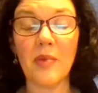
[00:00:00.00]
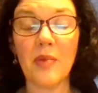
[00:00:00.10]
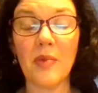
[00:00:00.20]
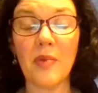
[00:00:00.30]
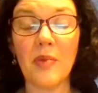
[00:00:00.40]

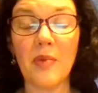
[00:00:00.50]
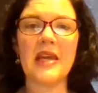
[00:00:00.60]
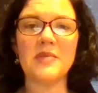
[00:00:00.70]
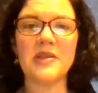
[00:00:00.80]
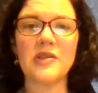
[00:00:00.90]

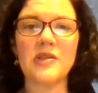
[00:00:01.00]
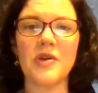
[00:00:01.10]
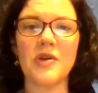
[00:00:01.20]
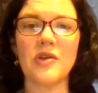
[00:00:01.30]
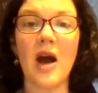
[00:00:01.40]
a couple of
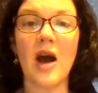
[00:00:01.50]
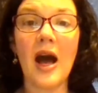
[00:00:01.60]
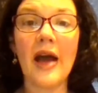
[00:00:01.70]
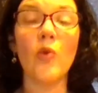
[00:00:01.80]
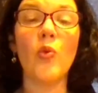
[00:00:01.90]
times a day
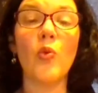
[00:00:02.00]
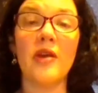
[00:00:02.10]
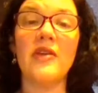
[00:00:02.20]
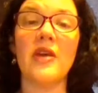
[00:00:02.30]
in case Mrs.